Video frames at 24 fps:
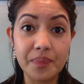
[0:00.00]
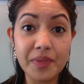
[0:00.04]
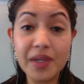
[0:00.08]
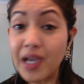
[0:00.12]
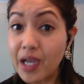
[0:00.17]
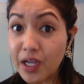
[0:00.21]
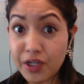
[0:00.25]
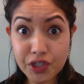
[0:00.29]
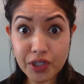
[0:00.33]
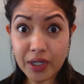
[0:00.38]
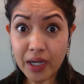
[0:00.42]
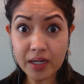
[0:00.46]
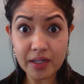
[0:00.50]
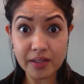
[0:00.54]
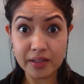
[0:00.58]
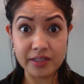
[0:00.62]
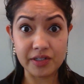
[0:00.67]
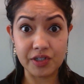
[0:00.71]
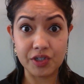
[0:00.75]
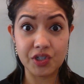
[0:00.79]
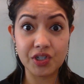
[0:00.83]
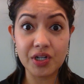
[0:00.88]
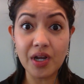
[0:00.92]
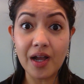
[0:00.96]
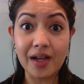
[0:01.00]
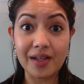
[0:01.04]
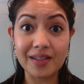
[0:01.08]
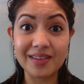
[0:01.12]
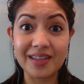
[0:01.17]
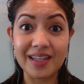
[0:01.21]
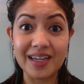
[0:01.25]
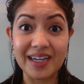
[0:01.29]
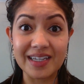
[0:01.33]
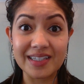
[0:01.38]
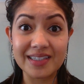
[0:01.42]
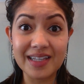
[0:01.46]
And she got a little shocked
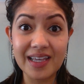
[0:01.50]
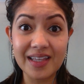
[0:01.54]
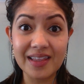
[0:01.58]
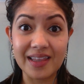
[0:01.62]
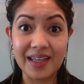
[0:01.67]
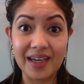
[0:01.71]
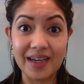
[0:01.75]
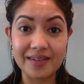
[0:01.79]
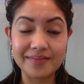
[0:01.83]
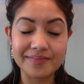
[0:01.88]
that I said that.